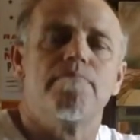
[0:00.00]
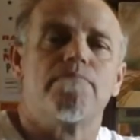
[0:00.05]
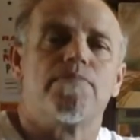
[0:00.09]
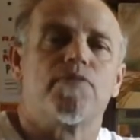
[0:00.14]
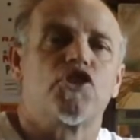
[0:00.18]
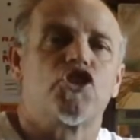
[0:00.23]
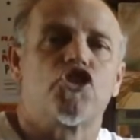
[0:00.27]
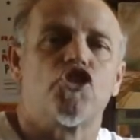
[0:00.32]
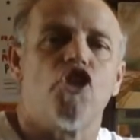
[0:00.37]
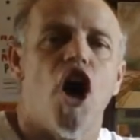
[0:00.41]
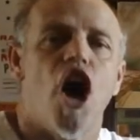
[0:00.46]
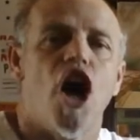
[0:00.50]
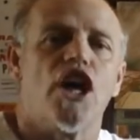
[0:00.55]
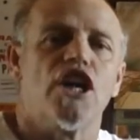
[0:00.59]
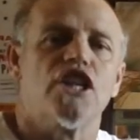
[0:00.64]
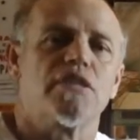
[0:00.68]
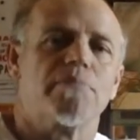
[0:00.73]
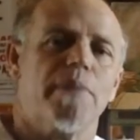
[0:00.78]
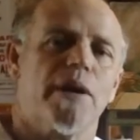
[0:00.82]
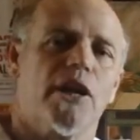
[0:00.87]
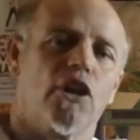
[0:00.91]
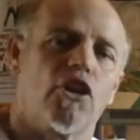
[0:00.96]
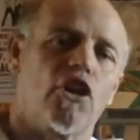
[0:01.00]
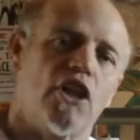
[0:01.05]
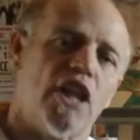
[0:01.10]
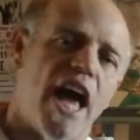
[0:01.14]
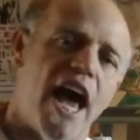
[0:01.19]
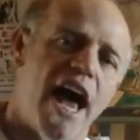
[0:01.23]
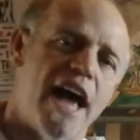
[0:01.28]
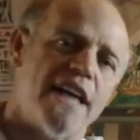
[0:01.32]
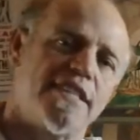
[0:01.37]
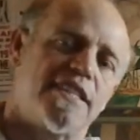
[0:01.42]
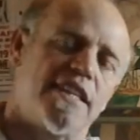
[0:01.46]
strongest middle
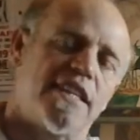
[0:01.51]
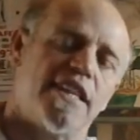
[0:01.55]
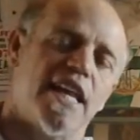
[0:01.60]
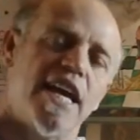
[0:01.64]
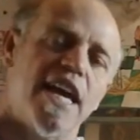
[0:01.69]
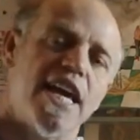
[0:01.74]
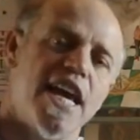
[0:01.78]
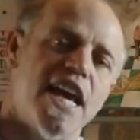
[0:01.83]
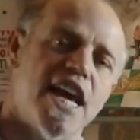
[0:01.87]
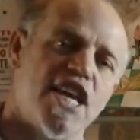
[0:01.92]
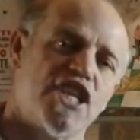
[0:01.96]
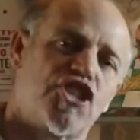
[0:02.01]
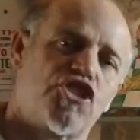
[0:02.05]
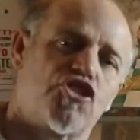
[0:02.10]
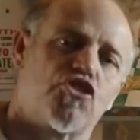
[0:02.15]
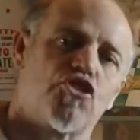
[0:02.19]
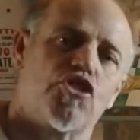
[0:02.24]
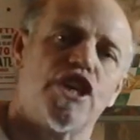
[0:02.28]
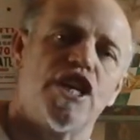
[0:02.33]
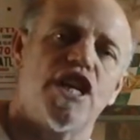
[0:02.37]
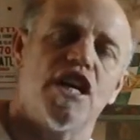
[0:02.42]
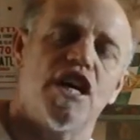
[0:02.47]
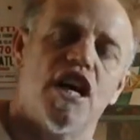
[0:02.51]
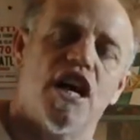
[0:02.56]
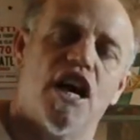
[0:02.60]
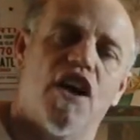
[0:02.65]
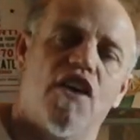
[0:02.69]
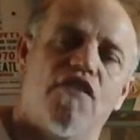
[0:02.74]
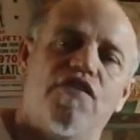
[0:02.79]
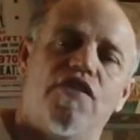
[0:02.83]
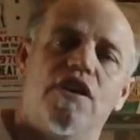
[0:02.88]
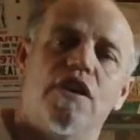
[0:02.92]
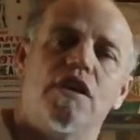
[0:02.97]
class in the history
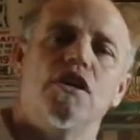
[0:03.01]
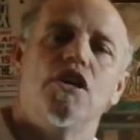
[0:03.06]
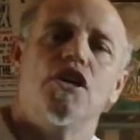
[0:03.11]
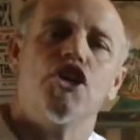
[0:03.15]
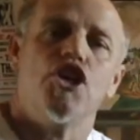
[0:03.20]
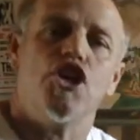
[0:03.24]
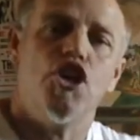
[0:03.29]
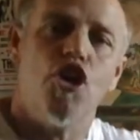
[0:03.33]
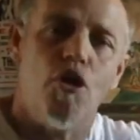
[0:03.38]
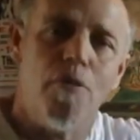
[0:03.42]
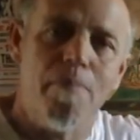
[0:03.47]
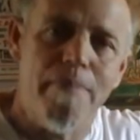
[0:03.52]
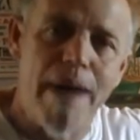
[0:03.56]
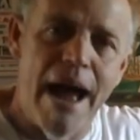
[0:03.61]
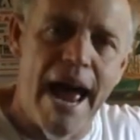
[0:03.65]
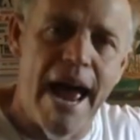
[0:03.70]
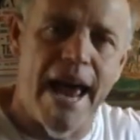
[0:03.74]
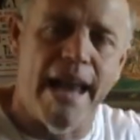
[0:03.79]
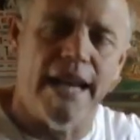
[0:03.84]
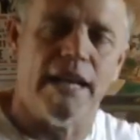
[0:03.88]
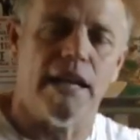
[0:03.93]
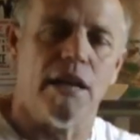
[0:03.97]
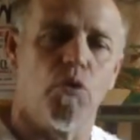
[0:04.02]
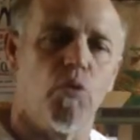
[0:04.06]
of humanity.